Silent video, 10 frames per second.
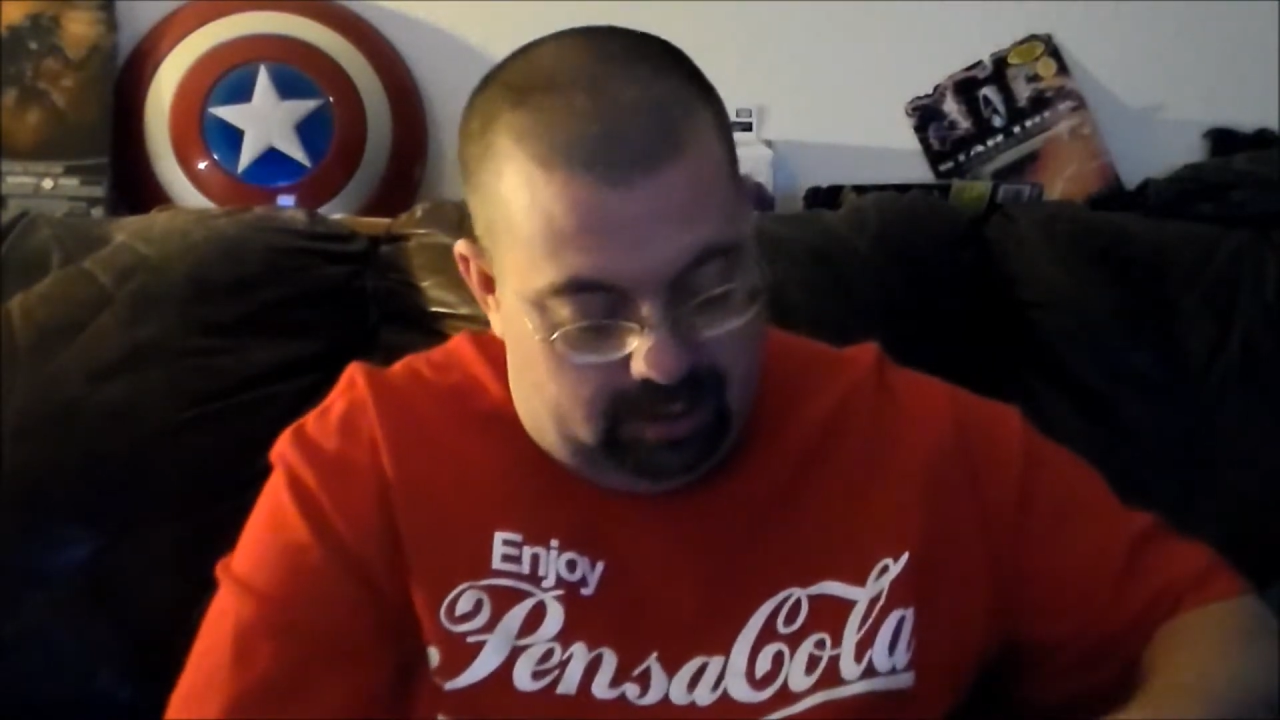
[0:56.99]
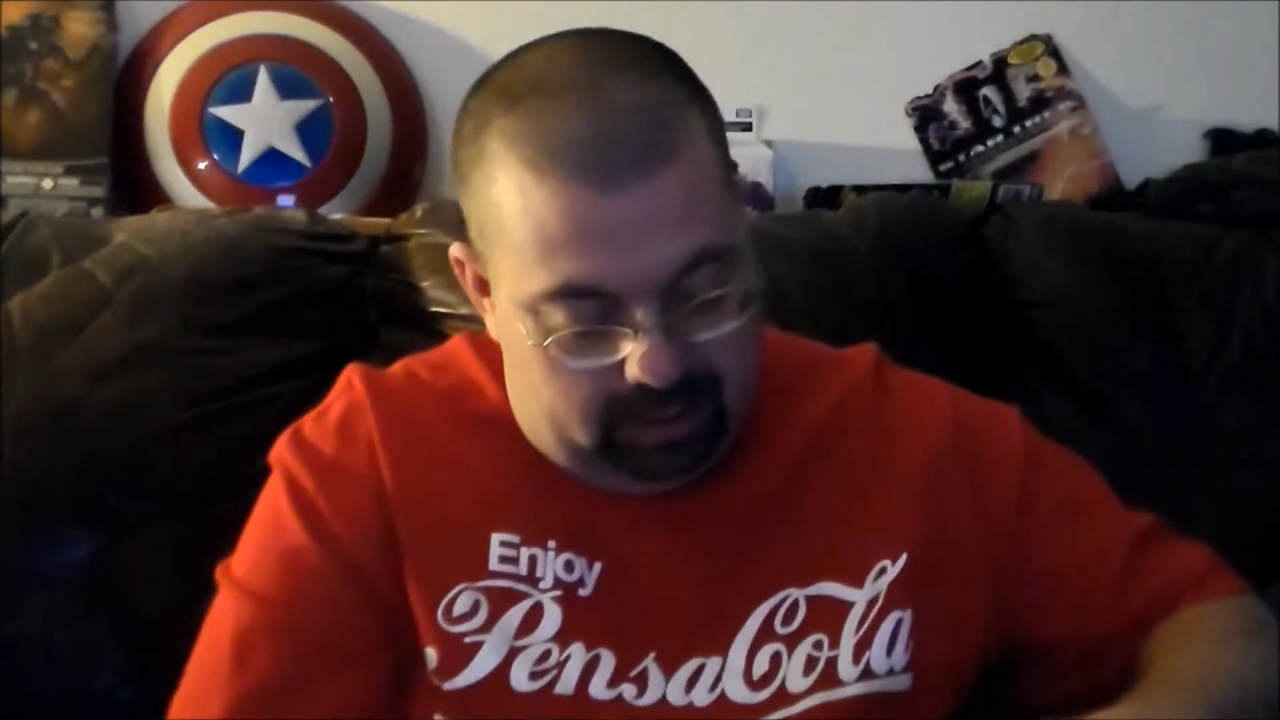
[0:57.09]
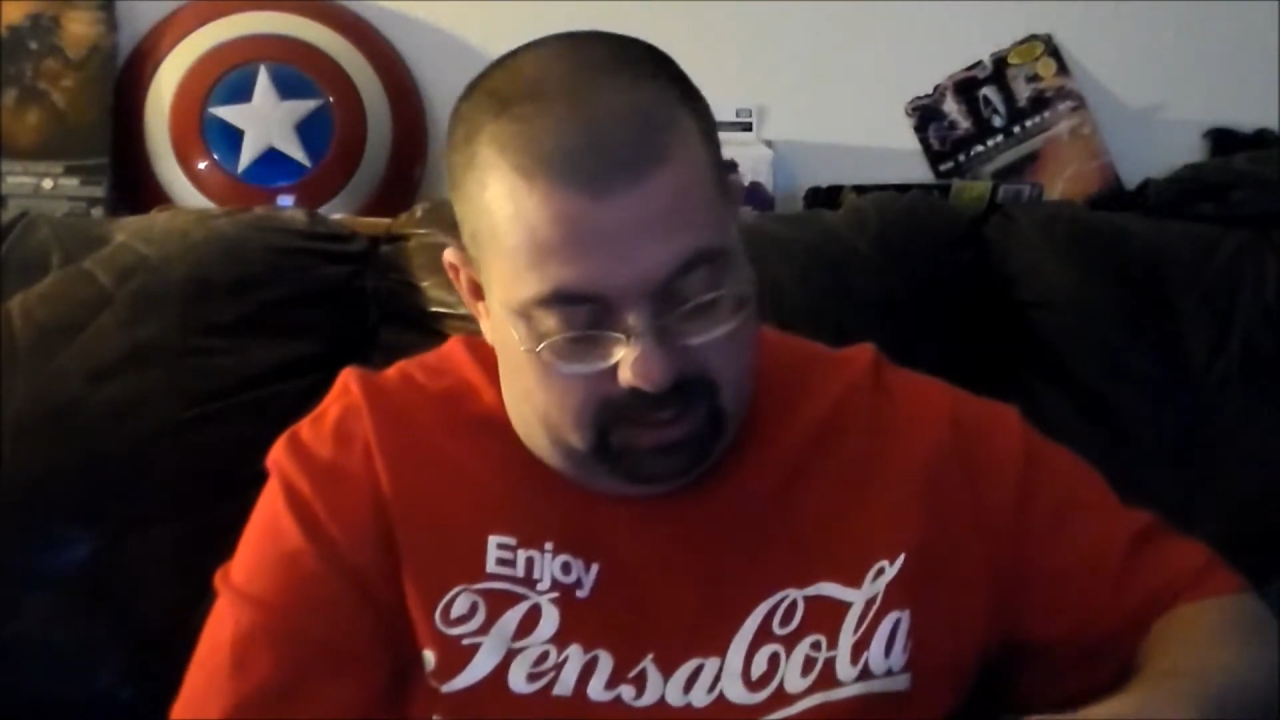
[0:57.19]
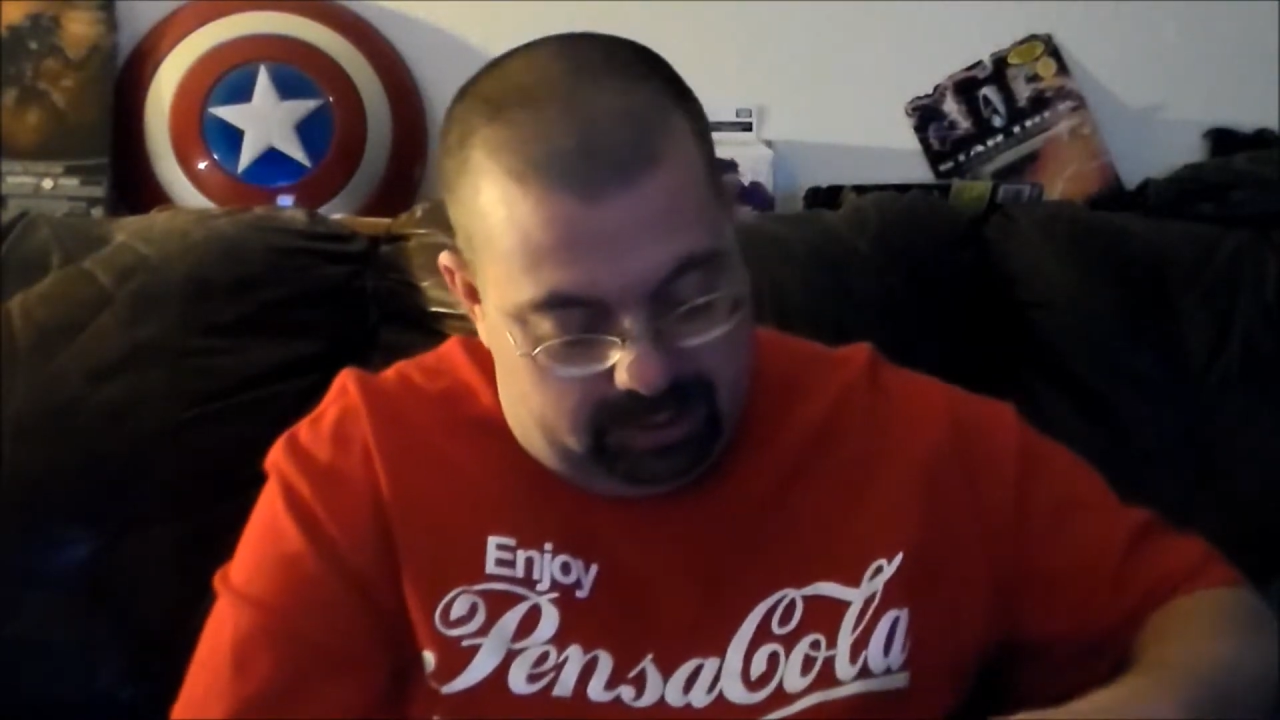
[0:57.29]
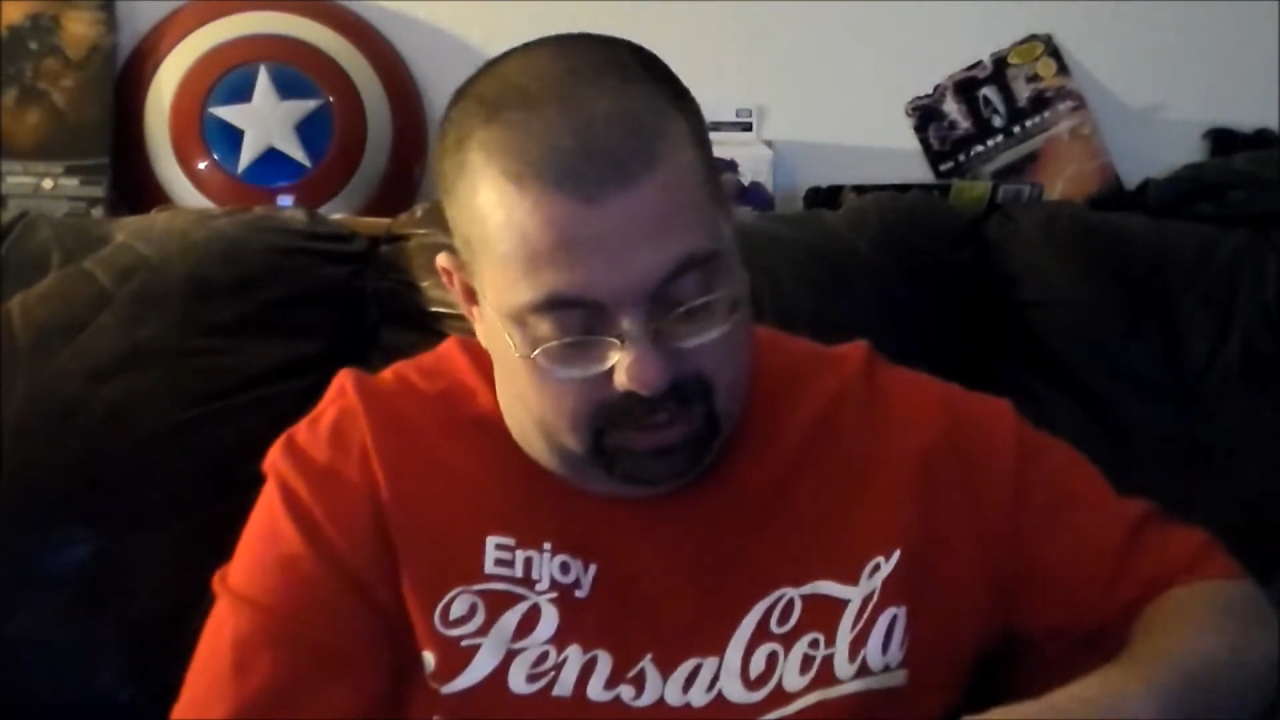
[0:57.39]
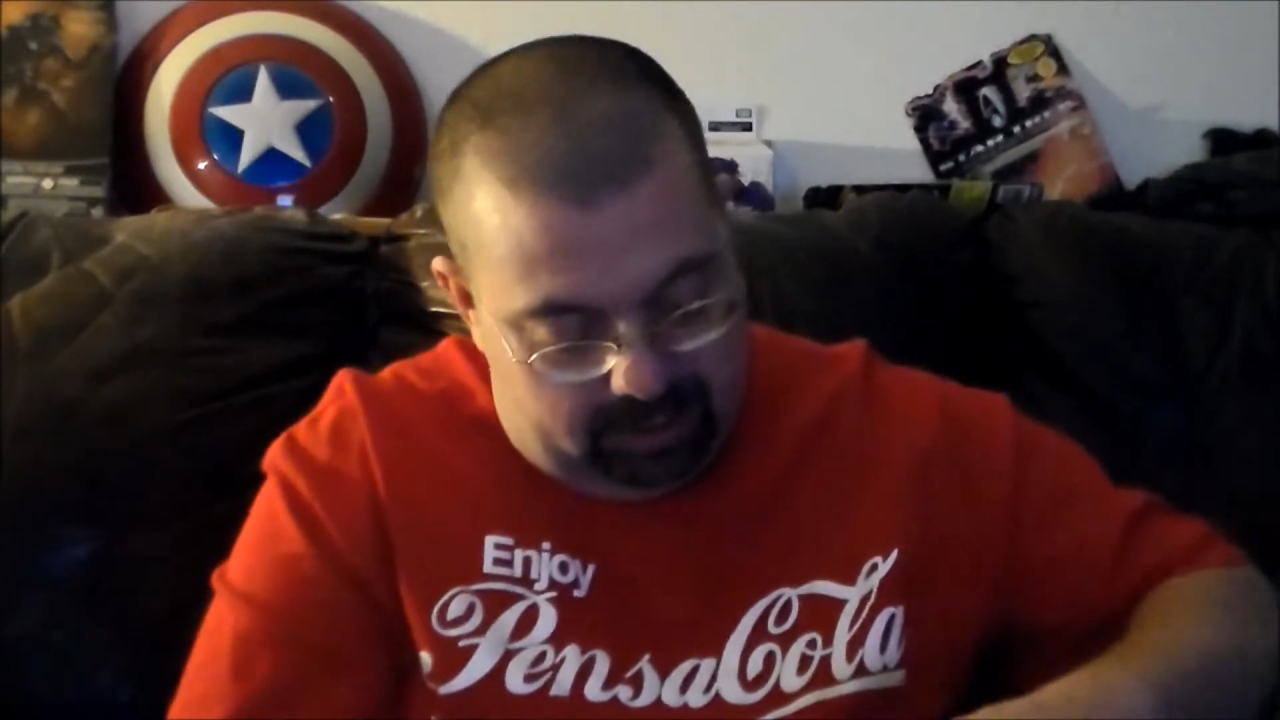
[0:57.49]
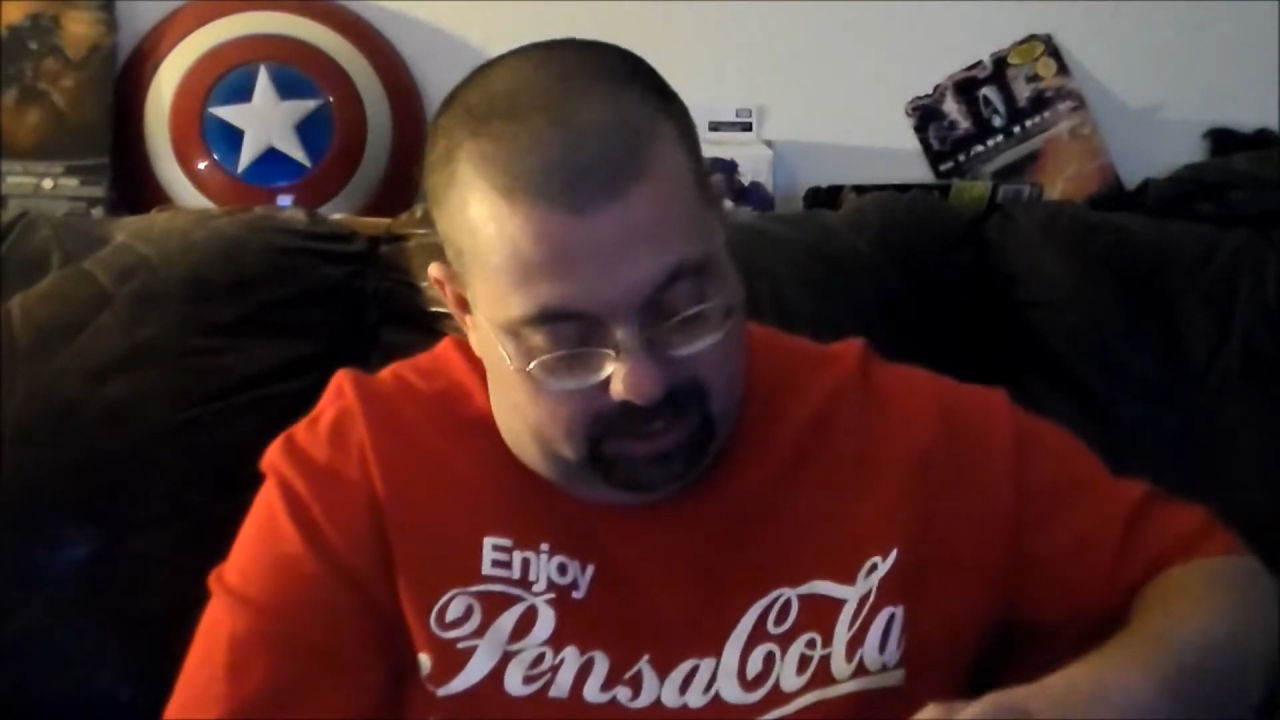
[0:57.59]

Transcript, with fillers: let's see